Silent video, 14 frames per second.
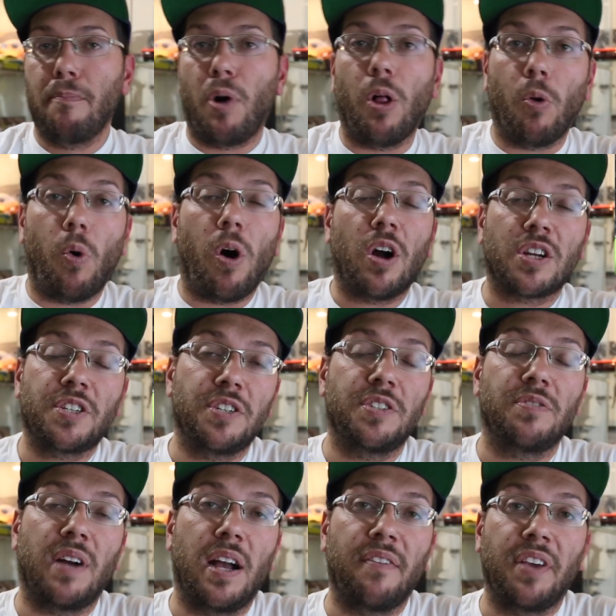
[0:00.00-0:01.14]
Paul Walker
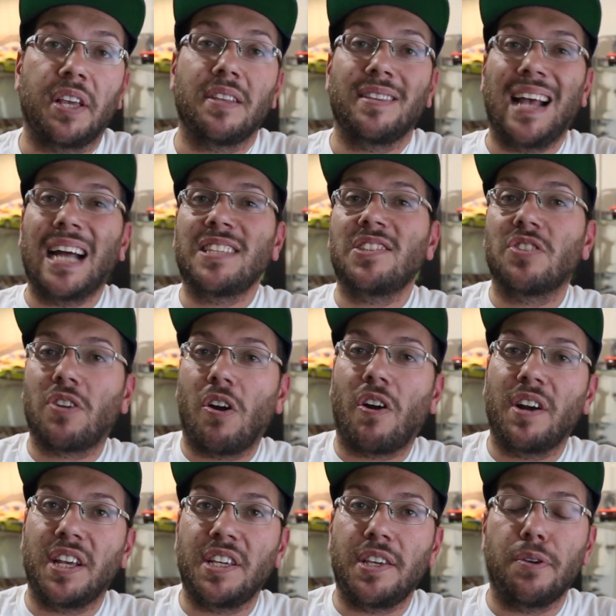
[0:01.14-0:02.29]
driving. That's the
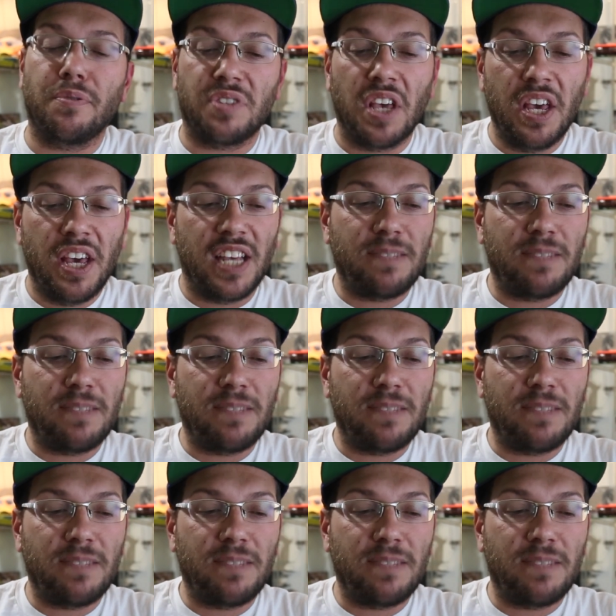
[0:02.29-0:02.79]
car they use.